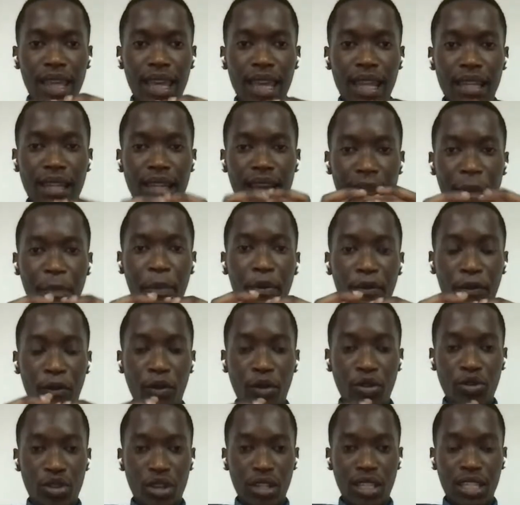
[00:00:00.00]
the type
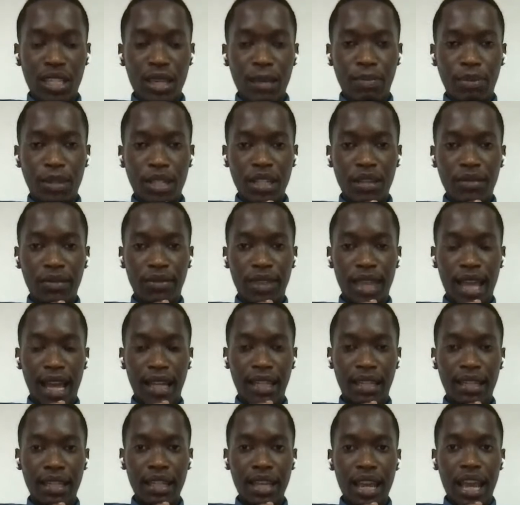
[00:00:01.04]
of contraceptive
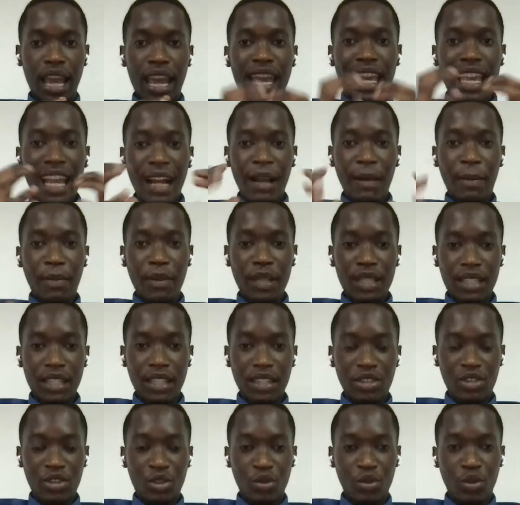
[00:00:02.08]
that a young
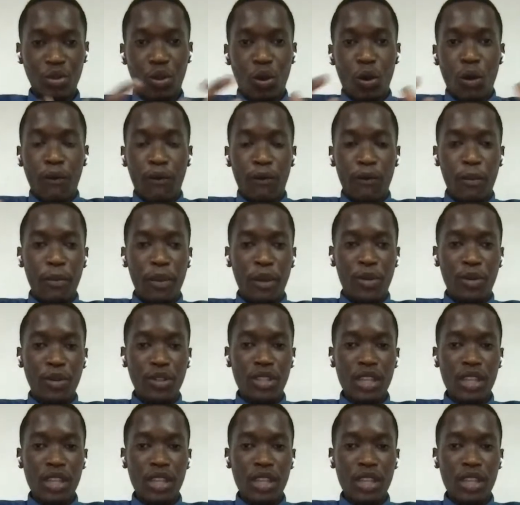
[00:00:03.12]
person should go for?